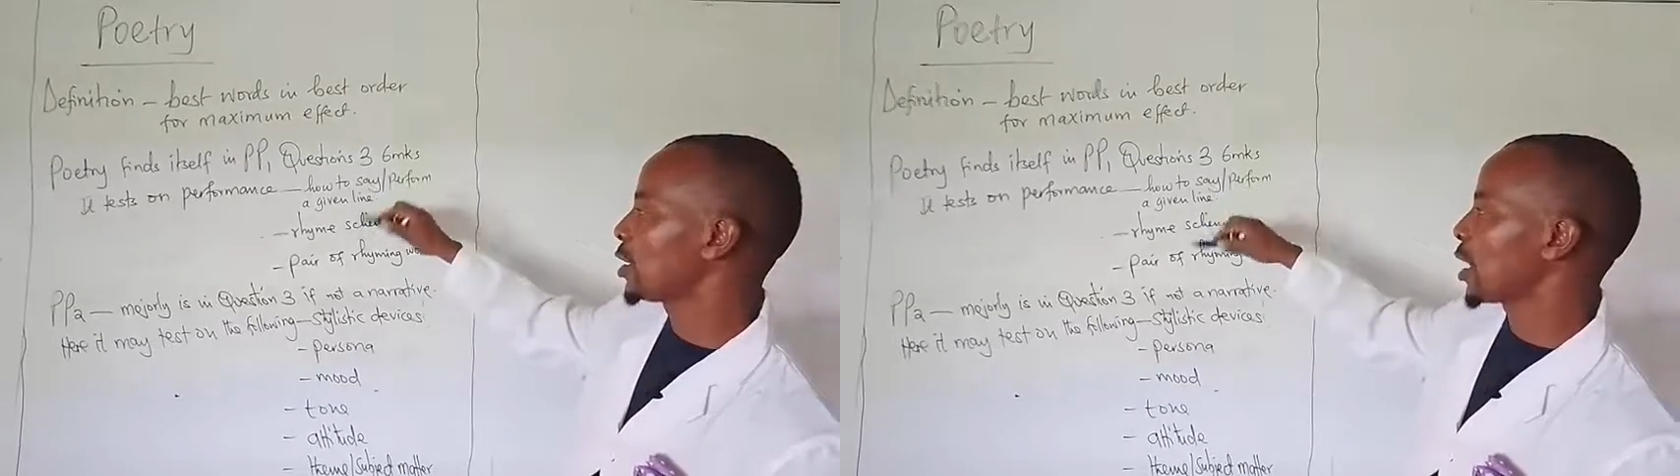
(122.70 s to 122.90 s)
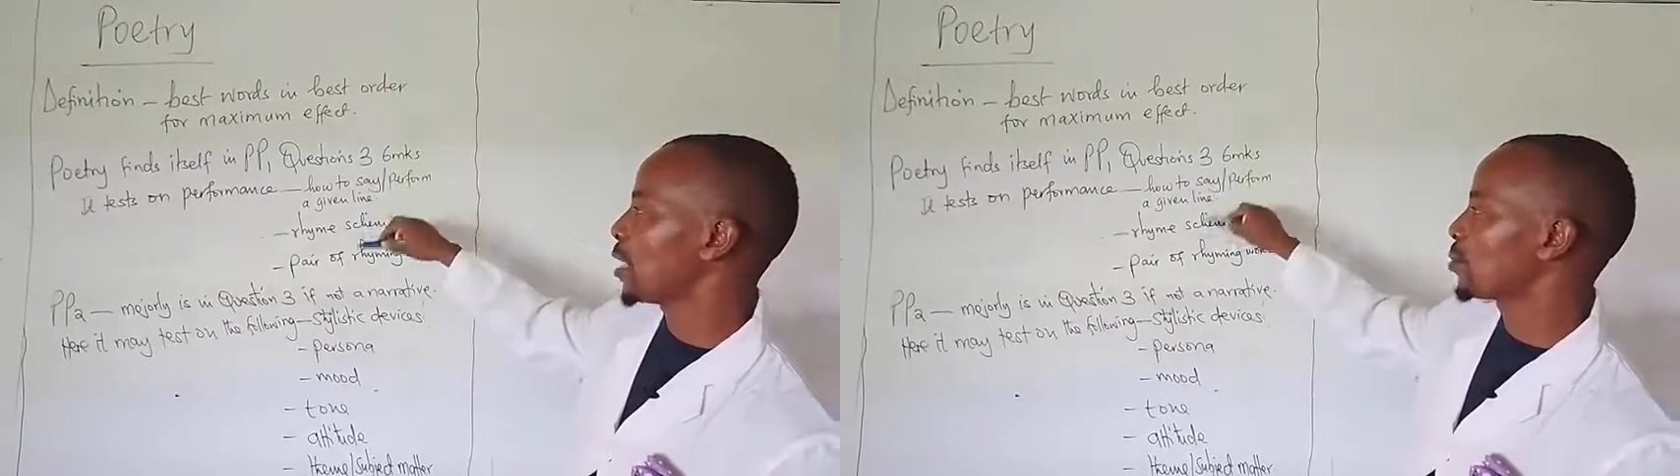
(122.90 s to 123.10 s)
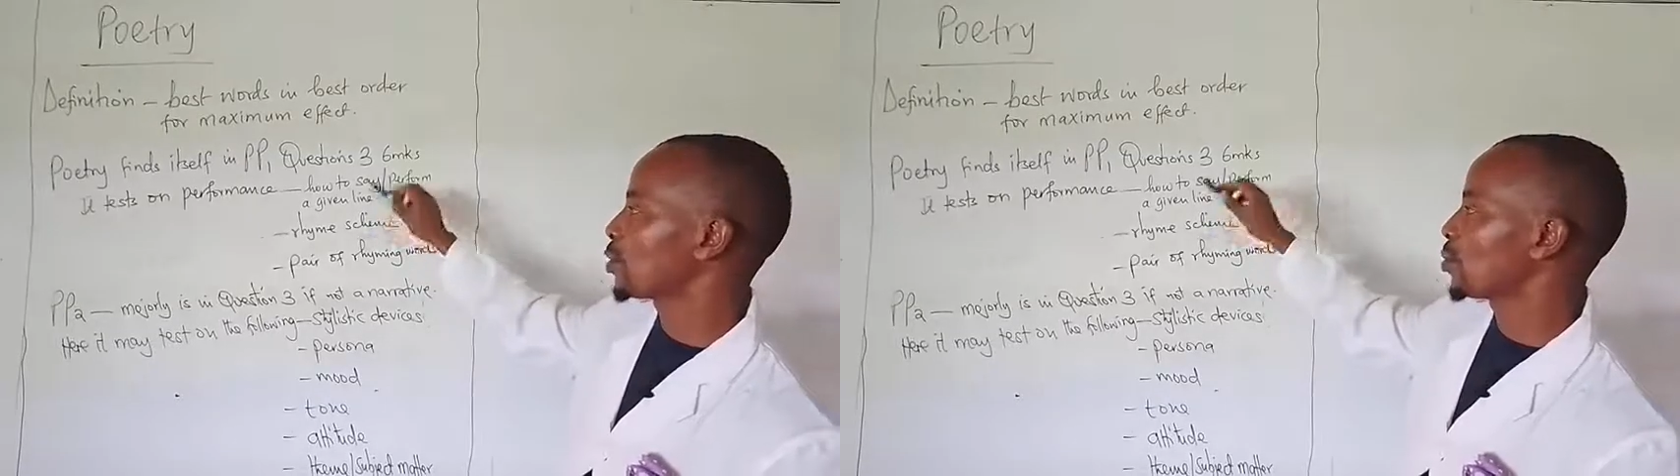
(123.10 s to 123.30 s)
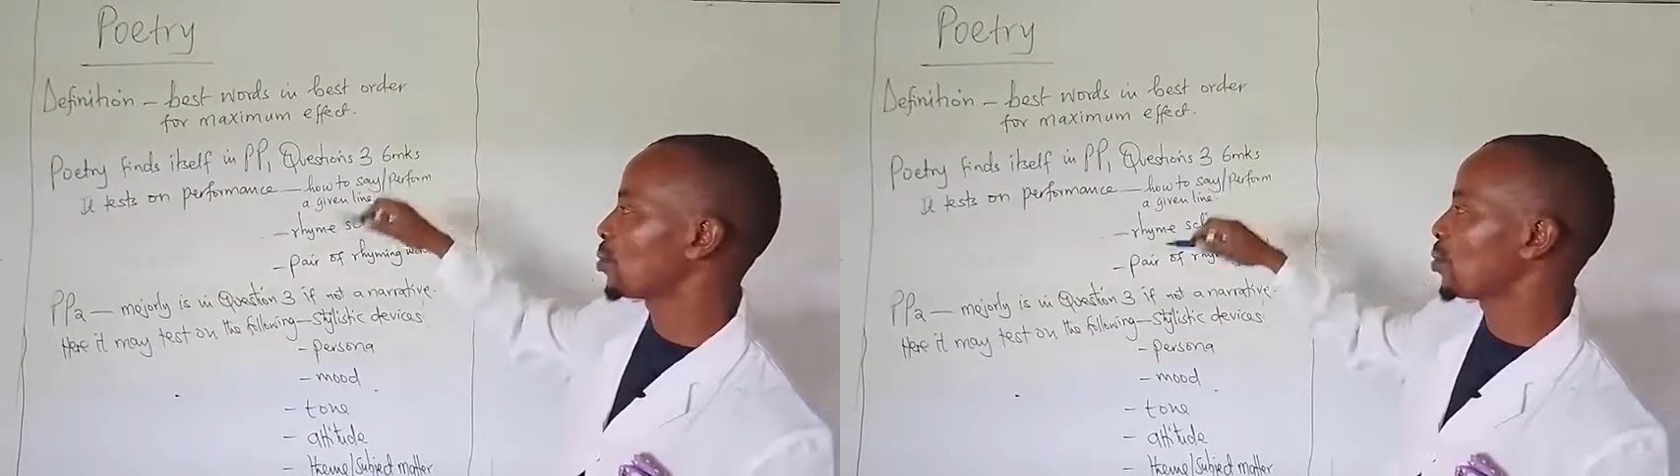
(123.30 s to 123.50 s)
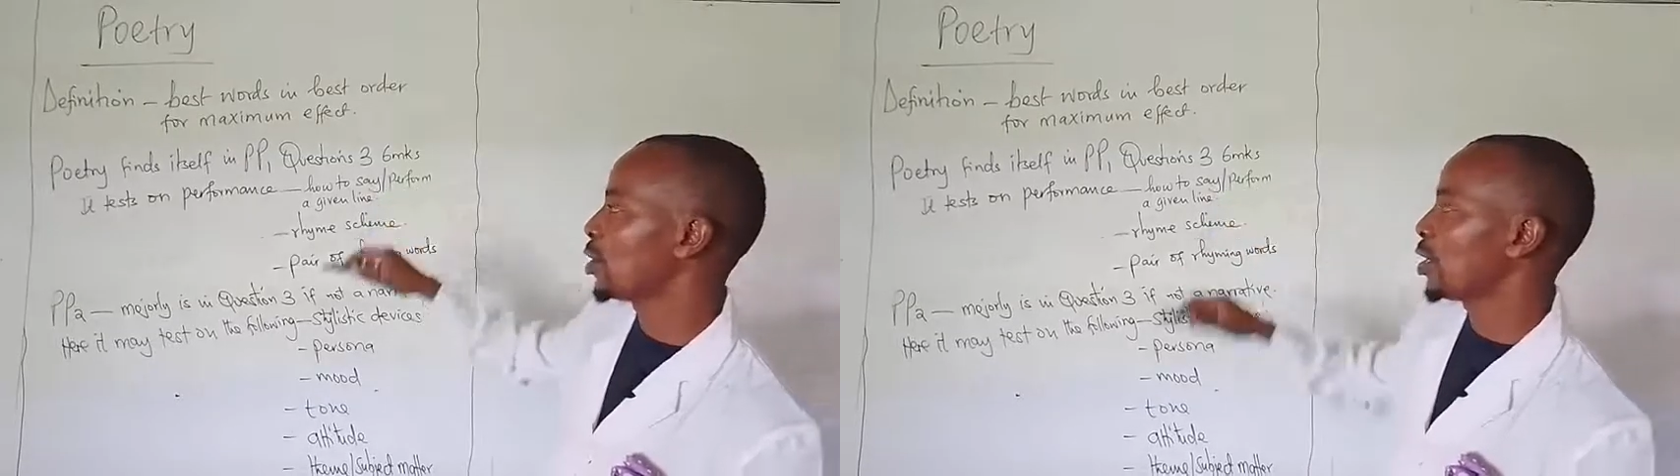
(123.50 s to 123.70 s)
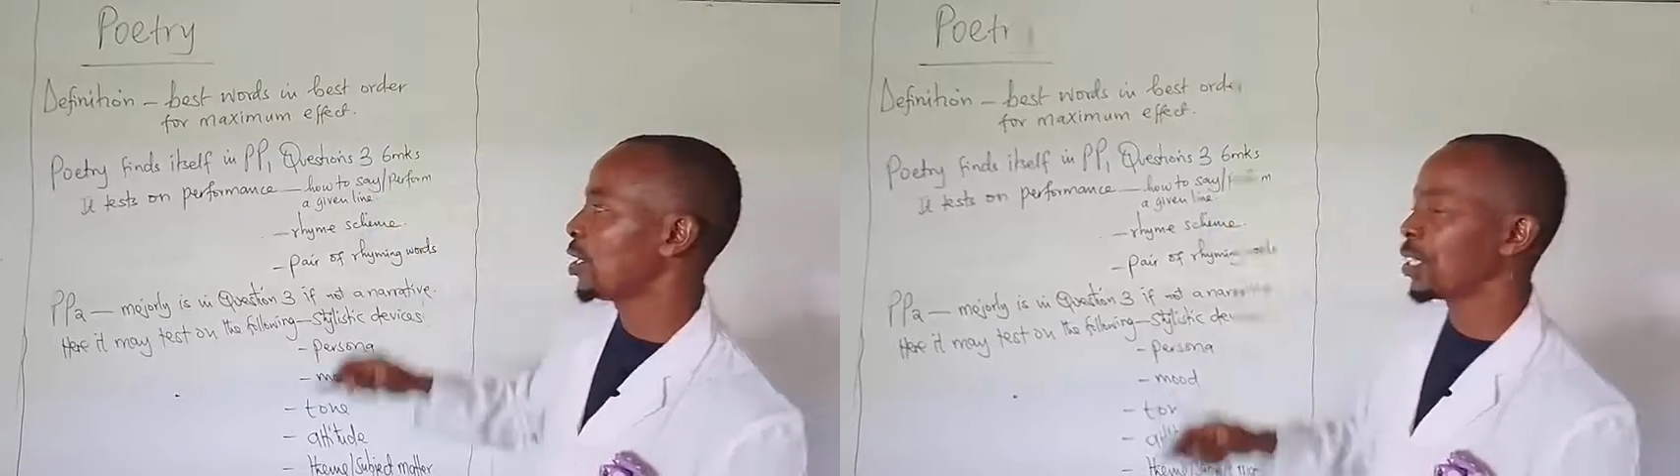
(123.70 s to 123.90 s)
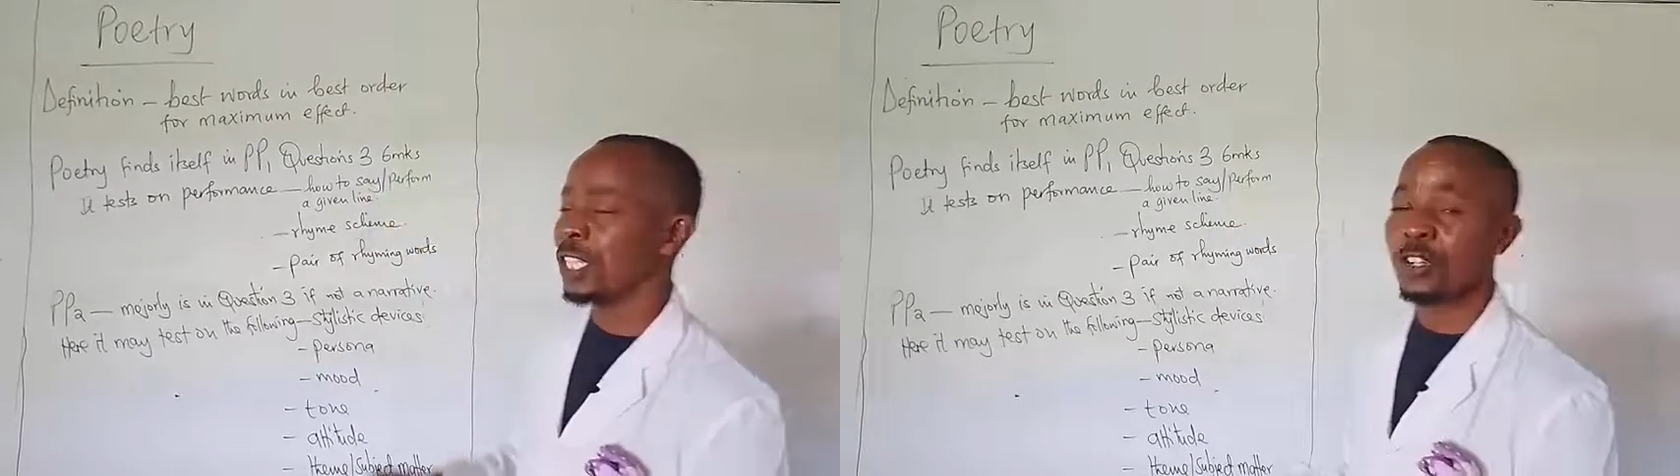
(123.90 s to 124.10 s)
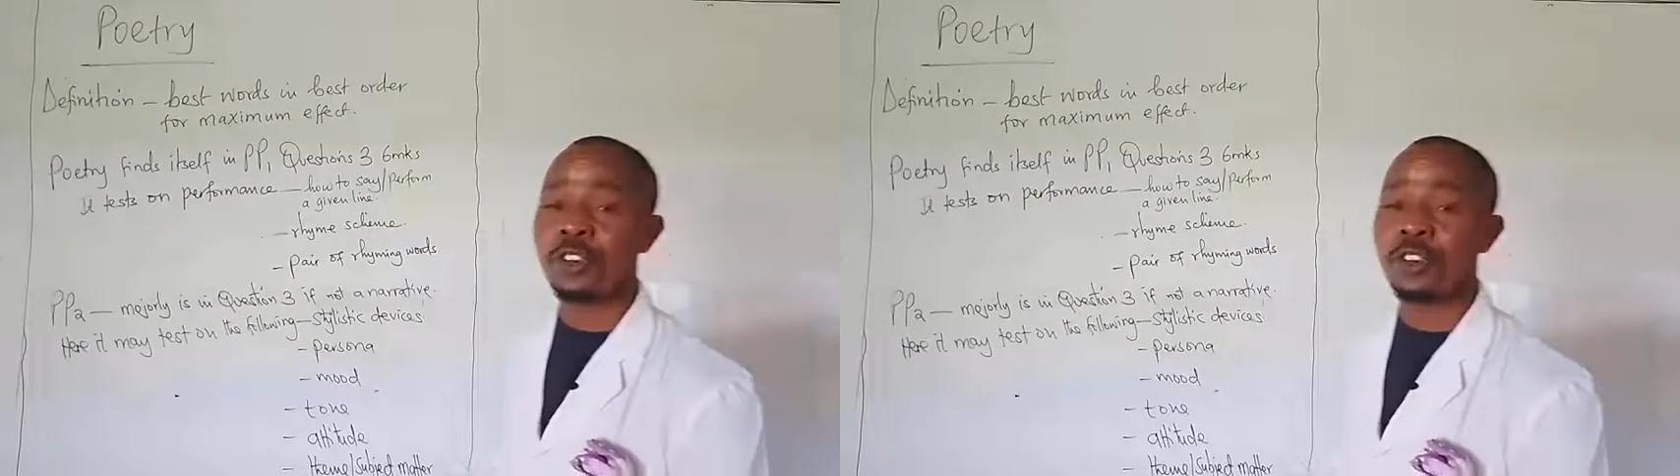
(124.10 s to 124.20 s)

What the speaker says: it comes to the